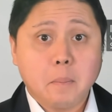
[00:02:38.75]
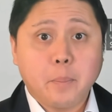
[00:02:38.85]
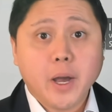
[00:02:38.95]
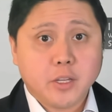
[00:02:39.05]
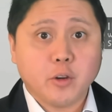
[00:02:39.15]

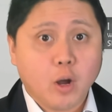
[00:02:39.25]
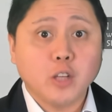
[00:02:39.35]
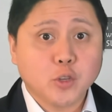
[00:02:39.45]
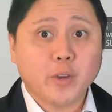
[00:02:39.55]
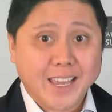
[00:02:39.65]
but you're
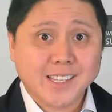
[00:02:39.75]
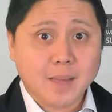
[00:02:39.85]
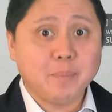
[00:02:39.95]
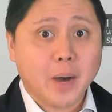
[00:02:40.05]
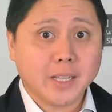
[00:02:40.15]
also
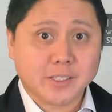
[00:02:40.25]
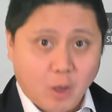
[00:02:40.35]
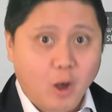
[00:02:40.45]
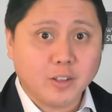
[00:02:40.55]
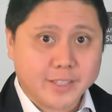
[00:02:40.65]
kissing butts
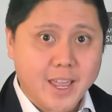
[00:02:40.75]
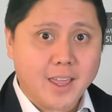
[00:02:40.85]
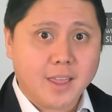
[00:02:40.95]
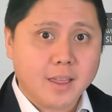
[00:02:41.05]
all day.